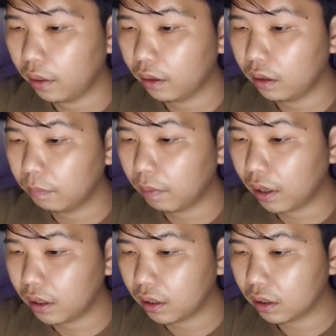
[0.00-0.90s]
and then the
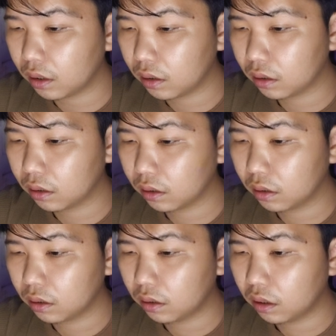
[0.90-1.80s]
body.
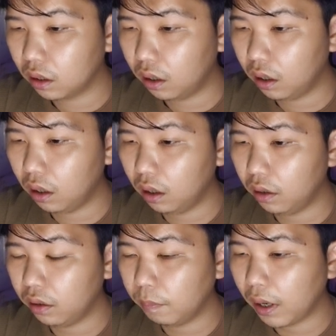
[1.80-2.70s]

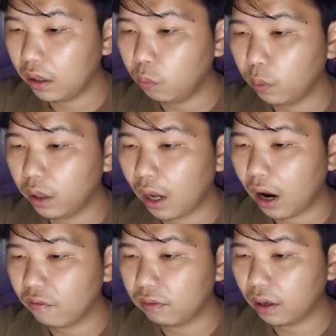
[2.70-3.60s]
The body will
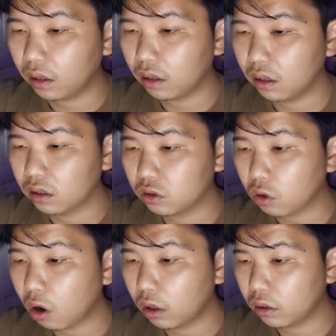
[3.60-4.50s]
have like the
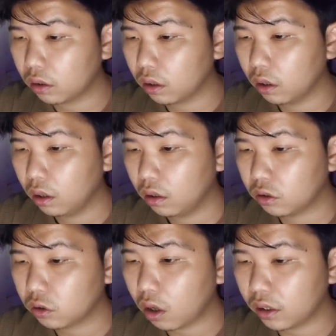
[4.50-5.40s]
start.
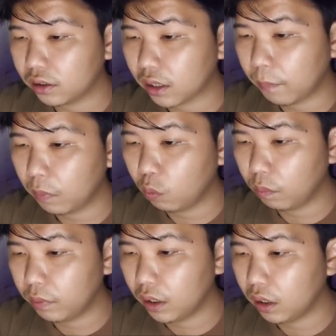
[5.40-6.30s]
The start example
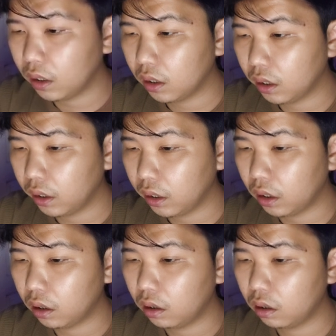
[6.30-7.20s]
will be
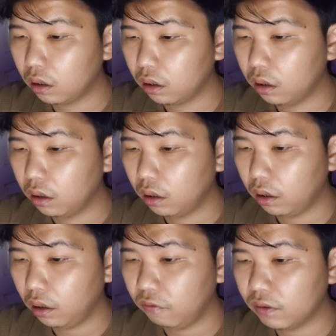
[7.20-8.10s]
here.
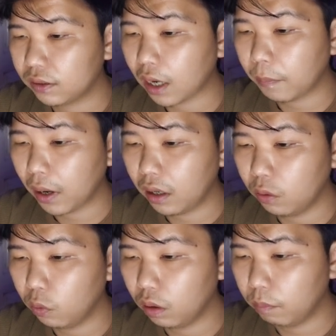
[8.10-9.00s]
Event type
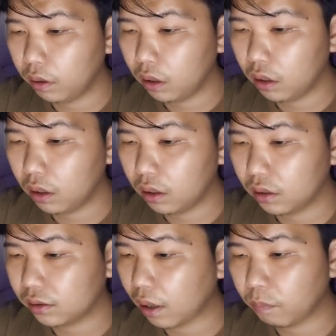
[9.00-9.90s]
ID will be
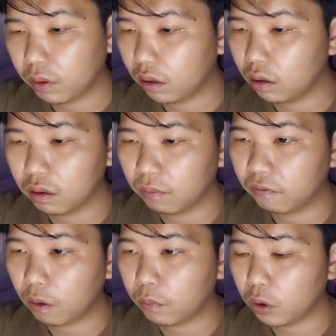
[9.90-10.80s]
example
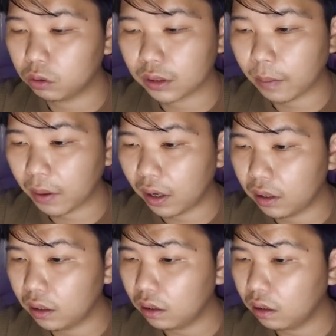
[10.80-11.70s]
from your type
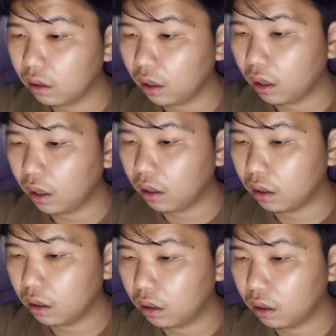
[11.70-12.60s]
ID,
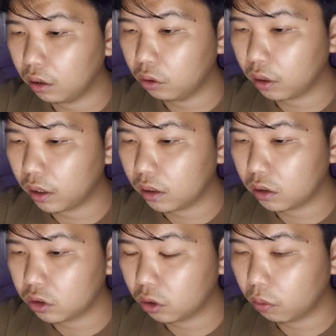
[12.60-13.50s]
and then you
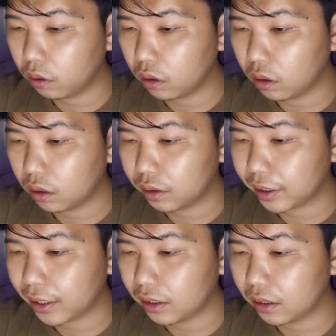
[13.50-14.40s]
can show the
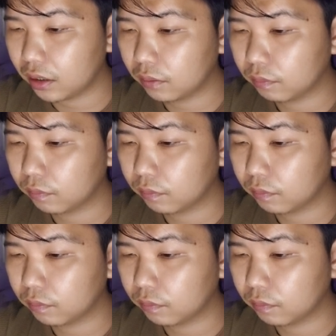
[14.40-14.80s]
attendee